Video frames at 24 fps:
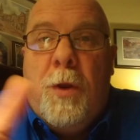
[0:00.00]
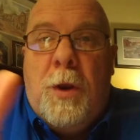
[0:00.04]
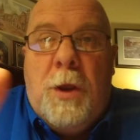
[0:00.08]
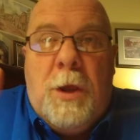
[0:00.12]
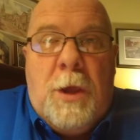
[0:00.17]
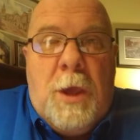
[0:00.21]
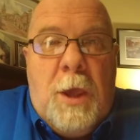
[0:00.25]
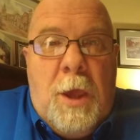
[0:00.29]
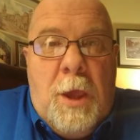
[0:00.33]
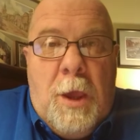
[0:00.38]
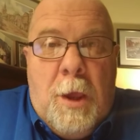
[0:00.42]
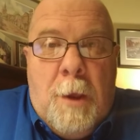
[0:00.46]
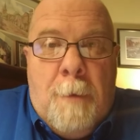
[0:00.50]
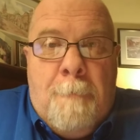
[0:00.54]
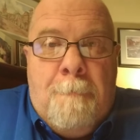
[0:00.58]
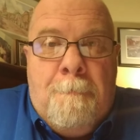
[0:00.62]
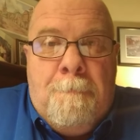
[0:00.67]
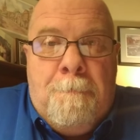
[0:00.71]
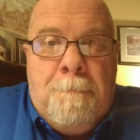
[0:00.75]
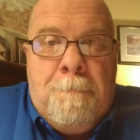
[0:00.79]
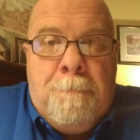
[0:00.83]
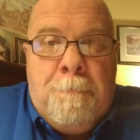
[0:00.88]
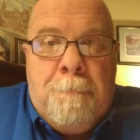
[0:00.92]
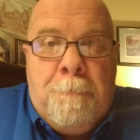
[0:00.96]
that He can.
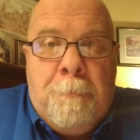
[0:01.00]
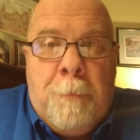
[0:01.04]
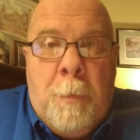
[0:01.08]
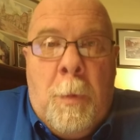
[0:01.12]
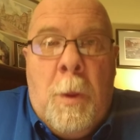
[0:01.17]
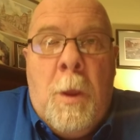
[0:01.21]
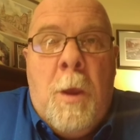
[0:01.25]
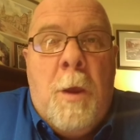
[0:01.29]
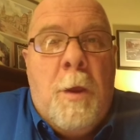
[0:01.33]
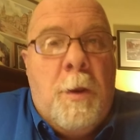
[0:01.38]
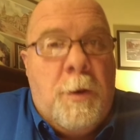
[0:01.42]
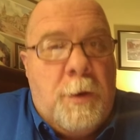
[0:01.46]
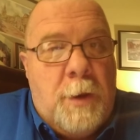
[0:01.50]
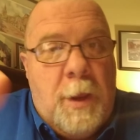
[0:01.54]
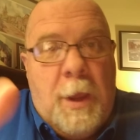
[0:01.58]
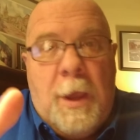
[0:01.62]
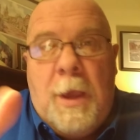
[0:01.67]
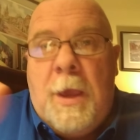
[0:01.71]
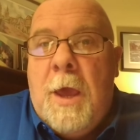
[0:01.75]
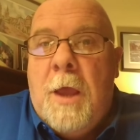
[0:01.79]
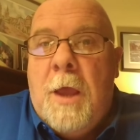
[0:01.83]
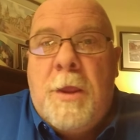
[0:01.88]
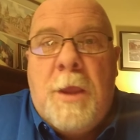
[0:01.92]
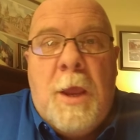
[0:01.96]

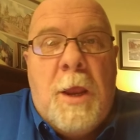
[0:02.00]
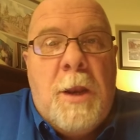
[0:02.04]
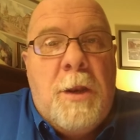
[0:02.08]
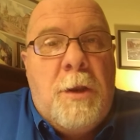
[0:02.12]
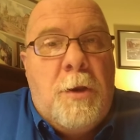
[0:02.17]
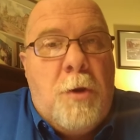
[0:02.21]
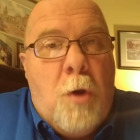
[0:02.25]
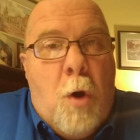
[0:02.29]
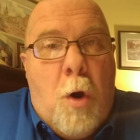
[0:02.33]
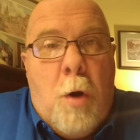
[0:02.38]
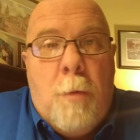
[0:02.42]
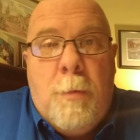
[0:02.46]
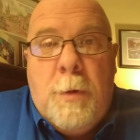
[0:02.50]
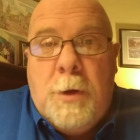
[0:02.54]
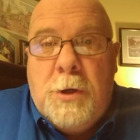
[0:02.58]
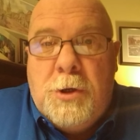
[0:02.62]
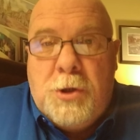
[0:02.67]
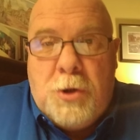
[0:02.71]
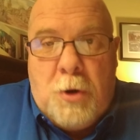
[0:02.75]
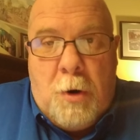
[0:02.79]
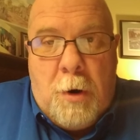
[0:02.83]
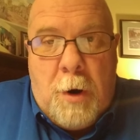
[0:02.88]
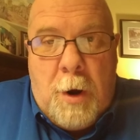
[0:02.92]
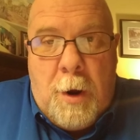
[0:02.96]
Take out that
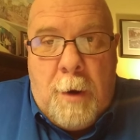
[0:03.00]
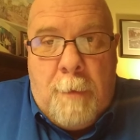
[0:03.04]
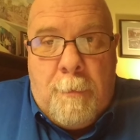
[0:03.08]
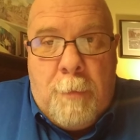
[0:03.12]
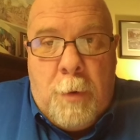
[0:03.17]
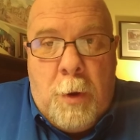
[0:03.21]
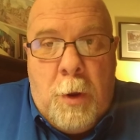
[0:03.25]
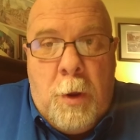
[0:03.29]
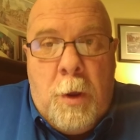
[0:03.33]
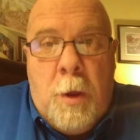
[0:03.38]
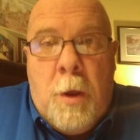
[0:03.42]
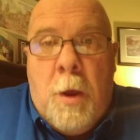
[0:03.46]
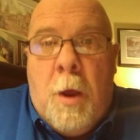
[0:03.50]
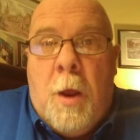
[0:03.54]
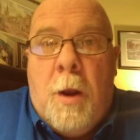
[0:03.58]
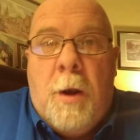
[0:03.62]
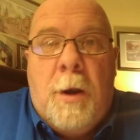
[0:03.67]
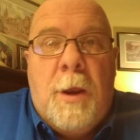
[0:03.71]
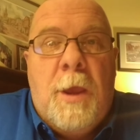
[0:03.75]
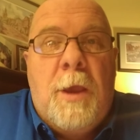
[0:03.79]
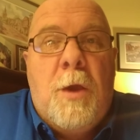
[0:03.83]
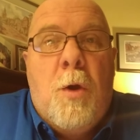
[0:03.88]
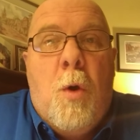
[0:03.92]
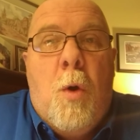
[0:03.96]
garbage crap.
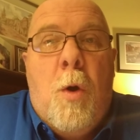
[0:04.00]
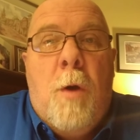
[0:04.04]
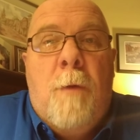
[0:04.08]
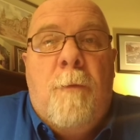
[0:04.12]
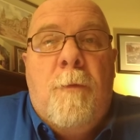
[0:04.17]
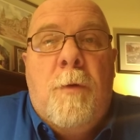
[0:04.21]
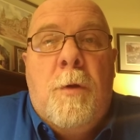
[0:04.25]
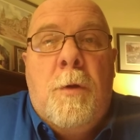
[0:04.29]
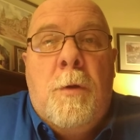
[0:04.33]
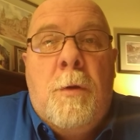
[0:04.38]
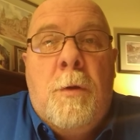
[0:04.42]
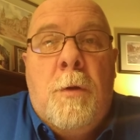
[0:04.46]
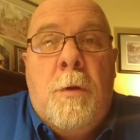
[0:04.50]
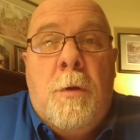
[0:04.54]
Let go of it.